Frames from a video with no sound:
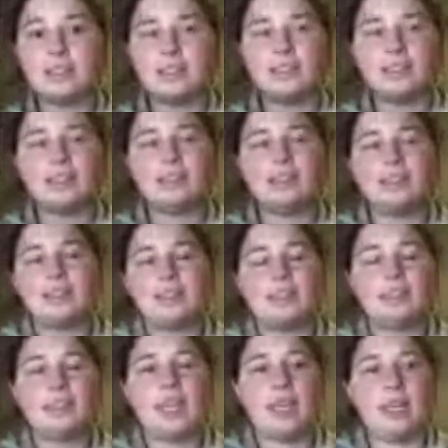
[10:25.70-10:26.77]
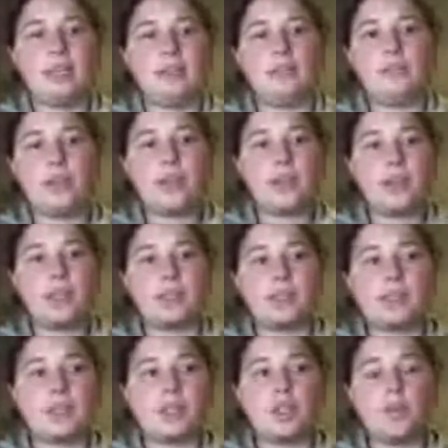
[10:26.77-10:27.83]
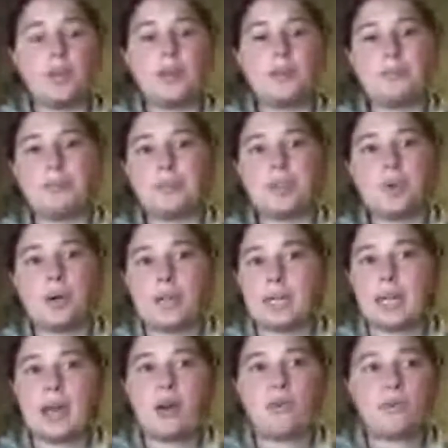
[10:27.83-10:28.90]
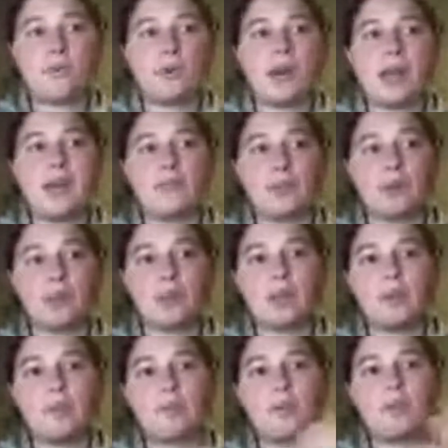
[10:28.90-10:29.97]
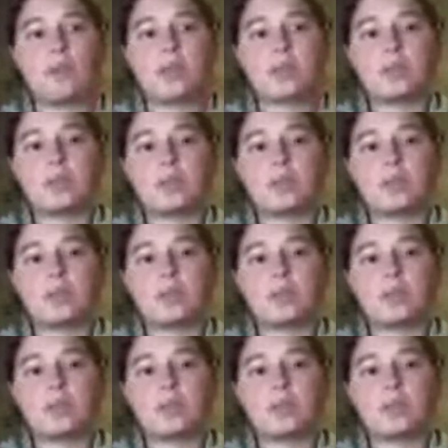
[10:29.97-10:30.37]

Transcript: and fit things into it. So I account for everything: professional goals,